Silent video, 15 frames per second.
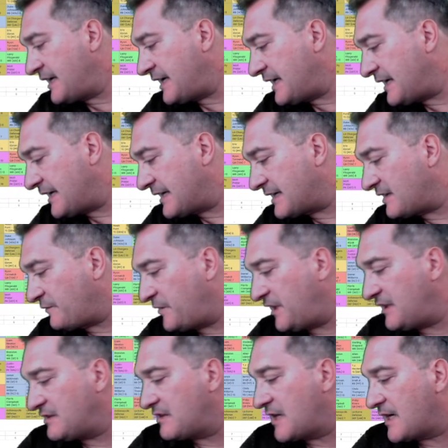And if
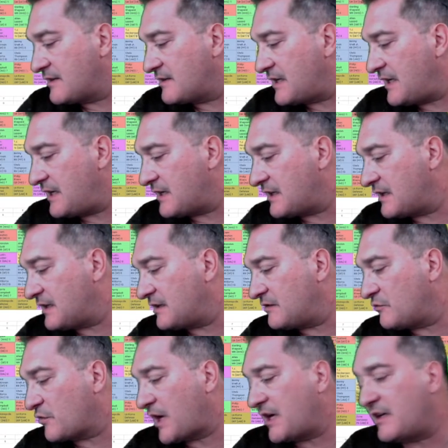he's not
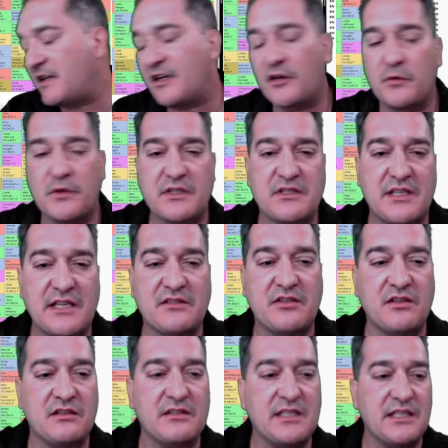taken right here, which they
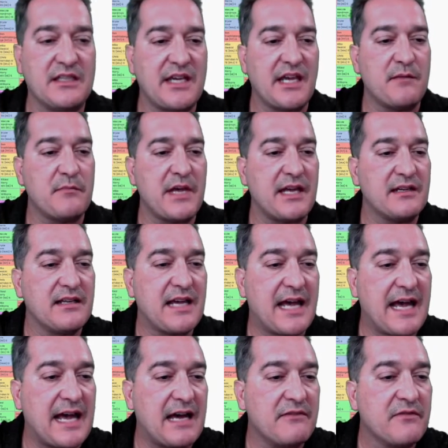took DK
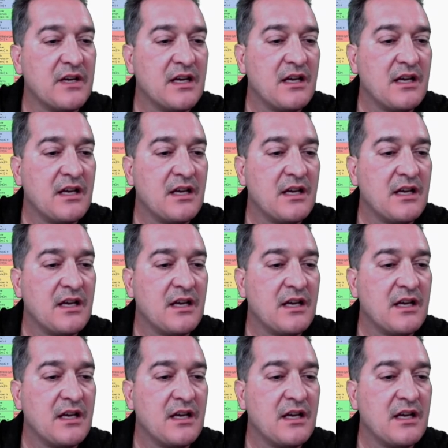Metcalf,